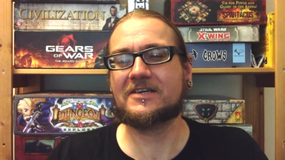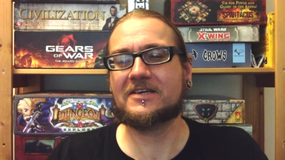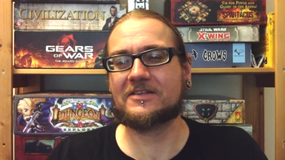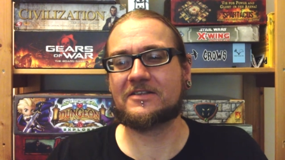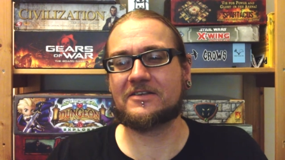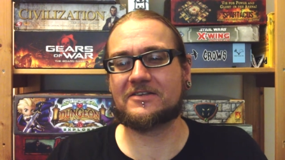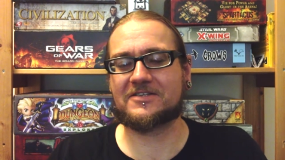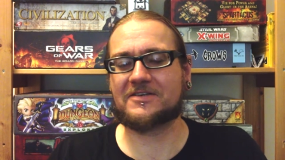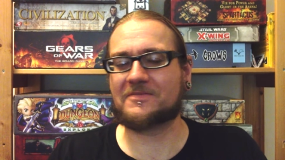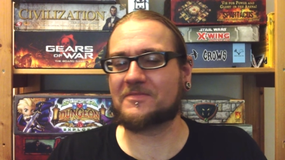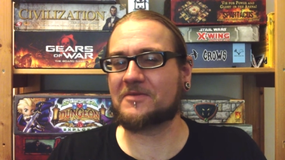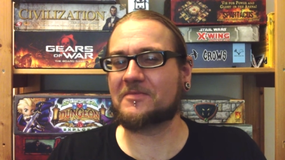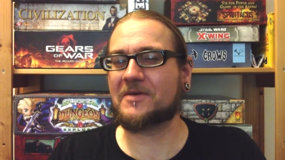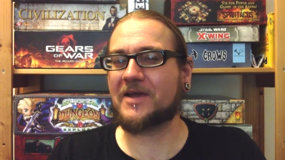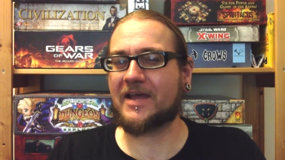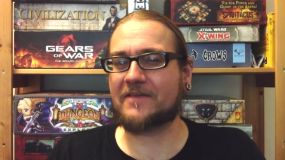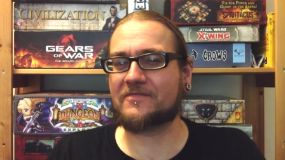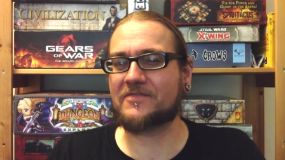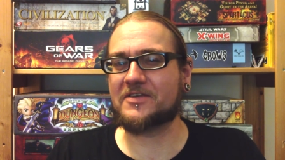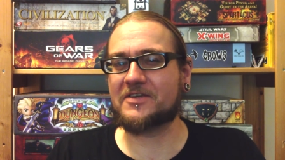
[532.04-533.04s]
that somebody
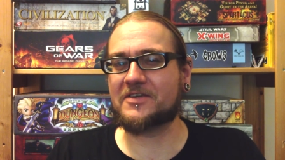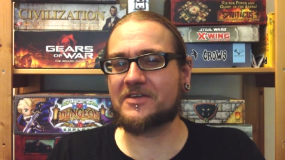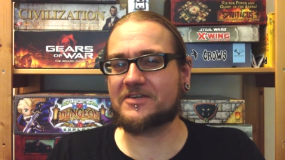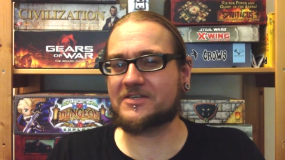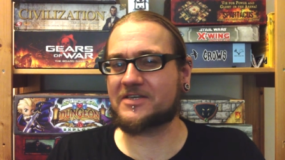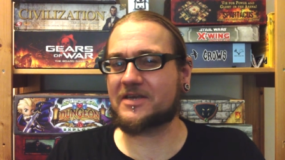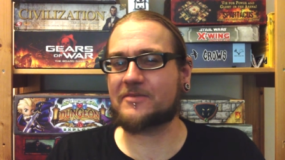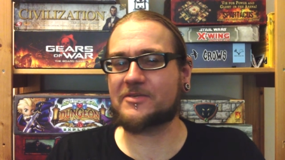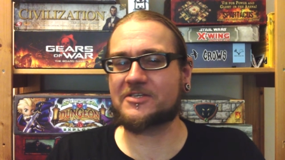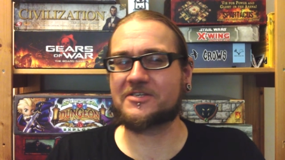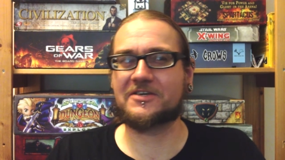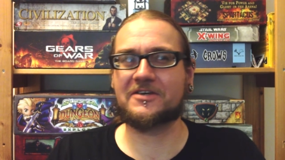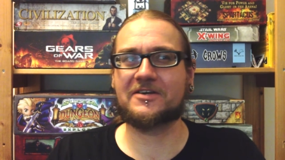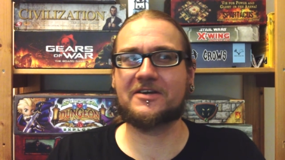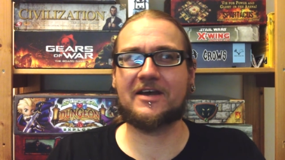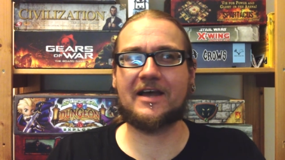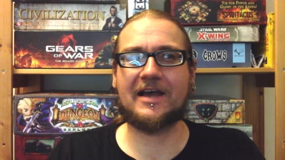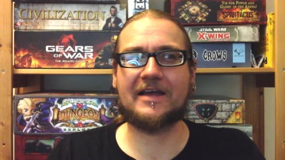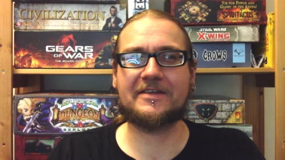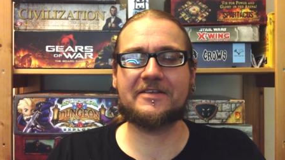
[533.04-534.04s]
might have the
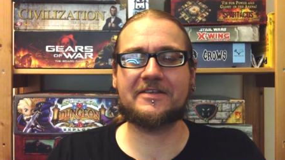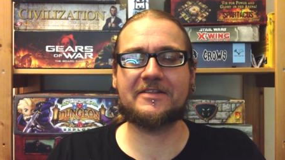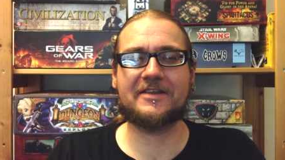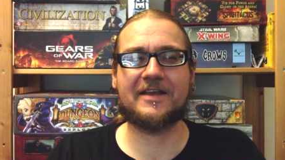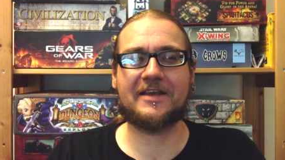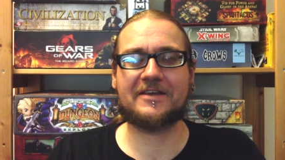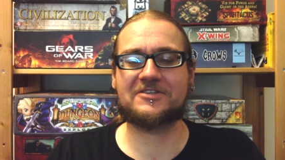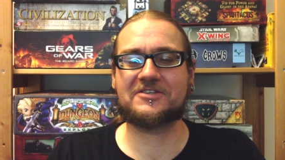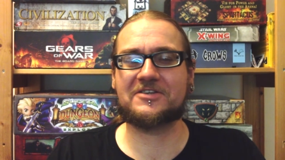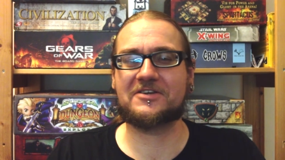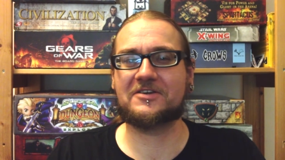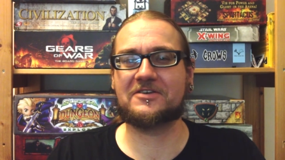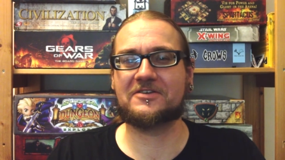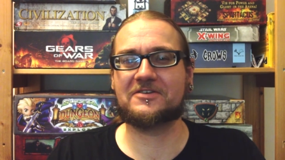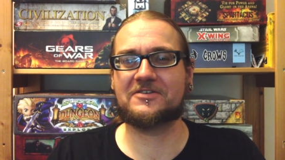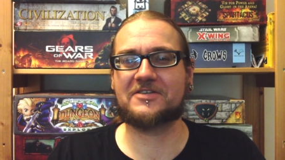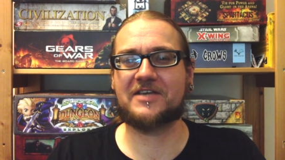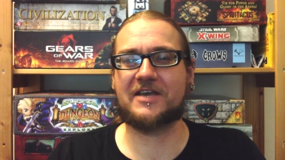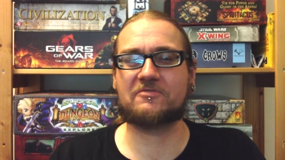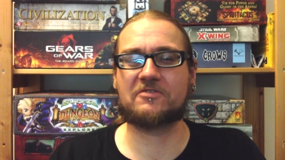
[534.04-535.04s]
saboteur and in the next turn
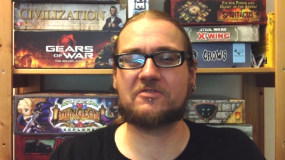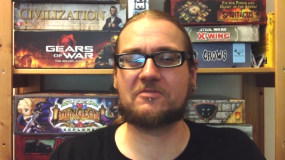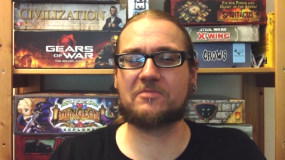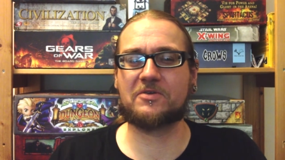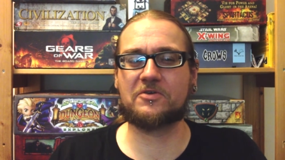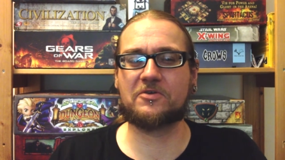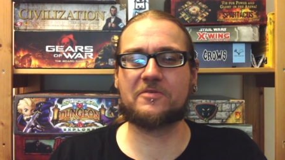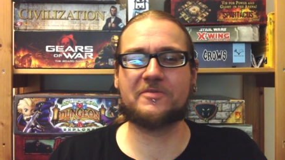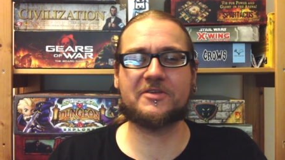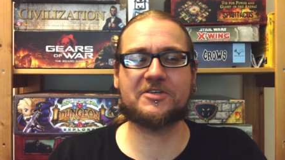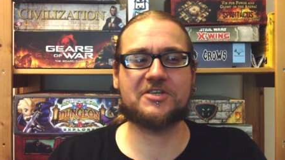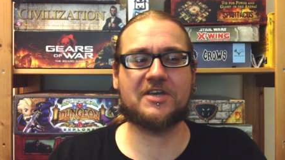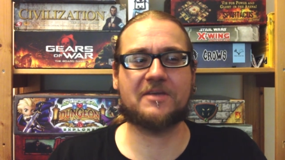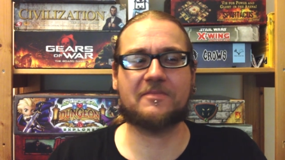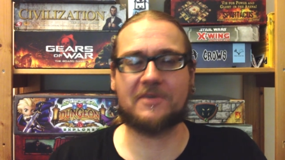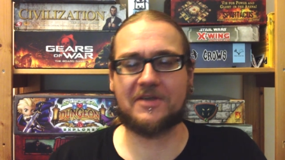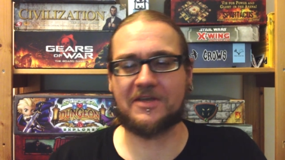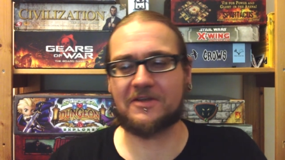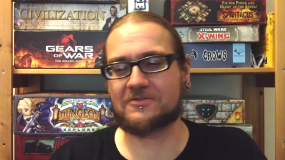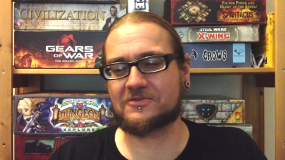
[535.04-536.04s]
Sarah blew up the
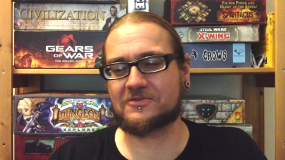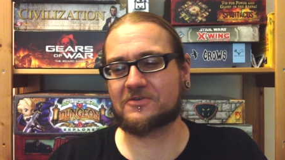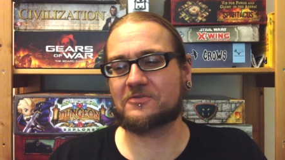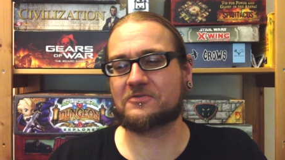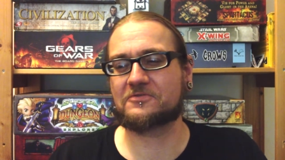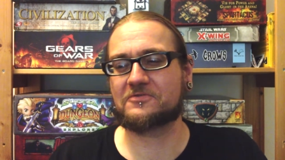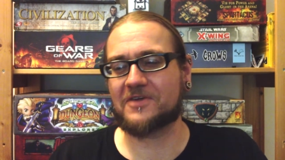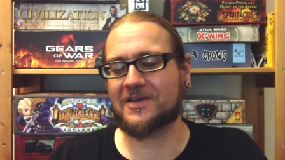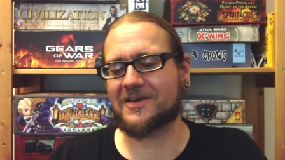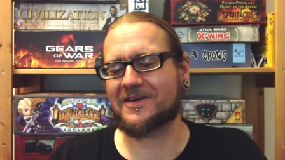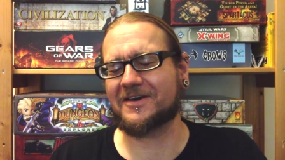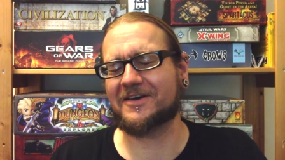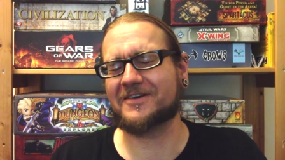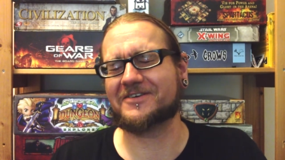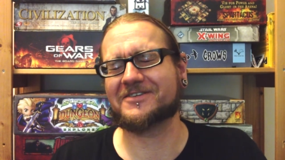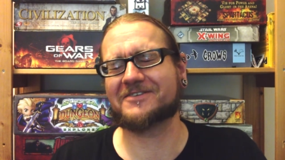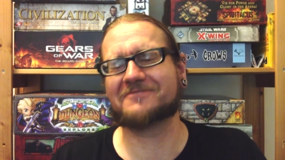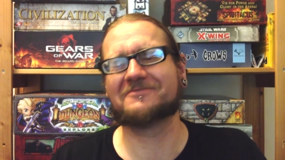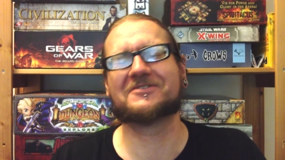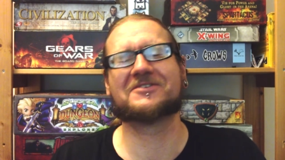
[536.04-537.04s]
ship and killed all three
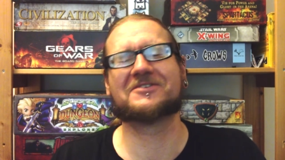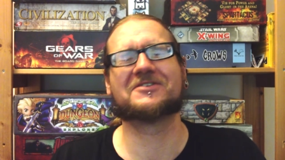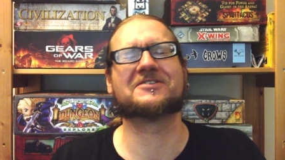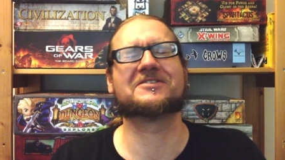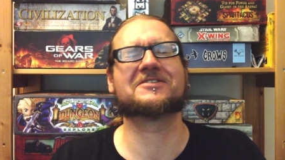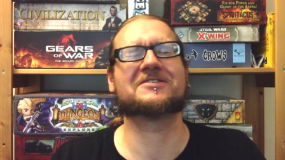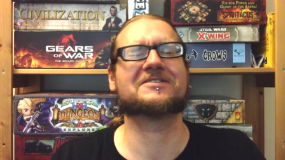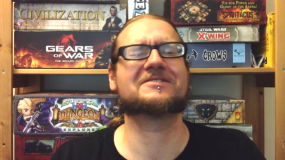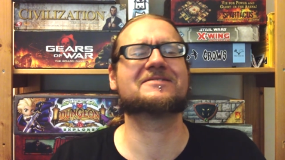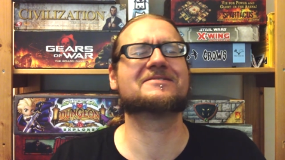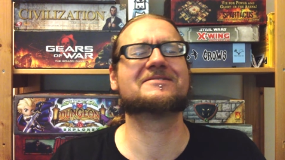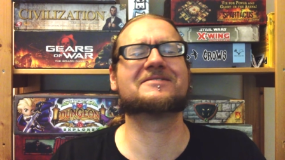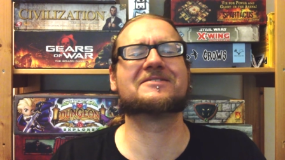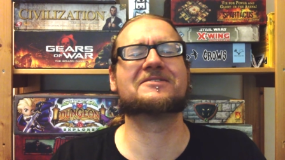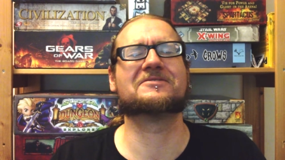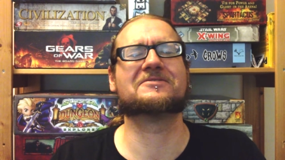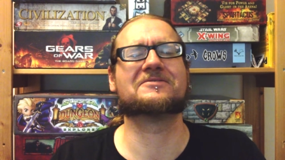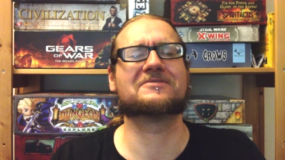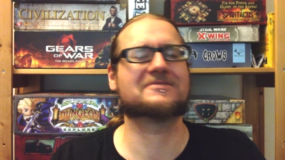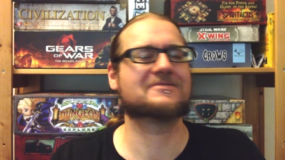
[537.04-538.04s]
guys. It was just,
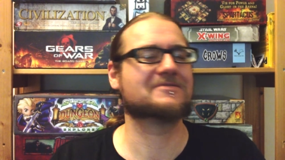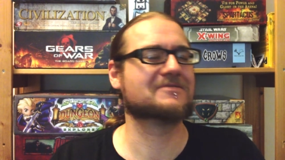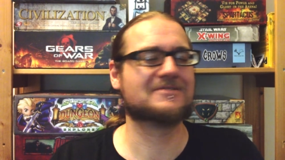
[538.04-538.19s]
oh,